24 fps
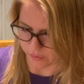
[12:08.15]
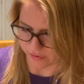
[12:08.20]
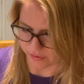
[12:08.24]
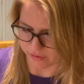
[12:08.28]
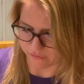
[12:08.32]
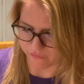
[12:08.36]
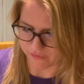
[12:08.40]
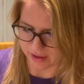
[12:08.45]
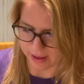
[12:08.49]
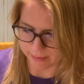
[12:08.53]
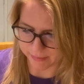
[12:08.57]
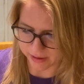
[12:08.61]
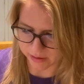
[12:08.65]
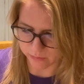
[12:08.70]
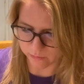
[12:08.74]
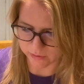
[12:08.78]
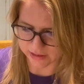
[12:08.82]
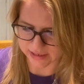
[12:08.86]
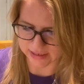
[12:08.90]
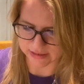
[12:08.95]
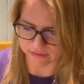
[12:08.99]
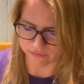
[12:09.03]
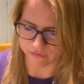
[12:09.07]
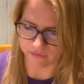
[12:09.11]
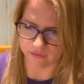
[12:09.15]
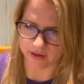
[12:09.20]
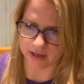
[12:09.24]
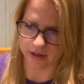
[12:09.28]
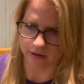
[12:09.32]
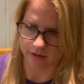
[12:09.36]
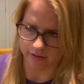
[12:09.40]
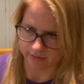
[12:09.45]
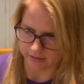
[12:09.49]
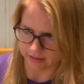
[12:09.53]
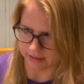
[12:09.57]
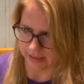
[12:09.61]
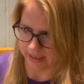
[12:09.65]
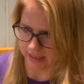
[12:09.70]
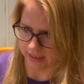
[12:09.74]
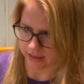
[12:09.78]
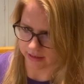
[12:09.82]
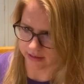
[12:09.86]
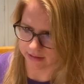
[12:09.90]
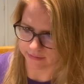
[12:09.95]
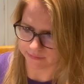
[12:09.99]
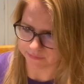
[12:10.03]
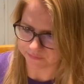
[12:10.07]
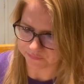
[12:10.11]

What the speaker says: the famine was severe in the land.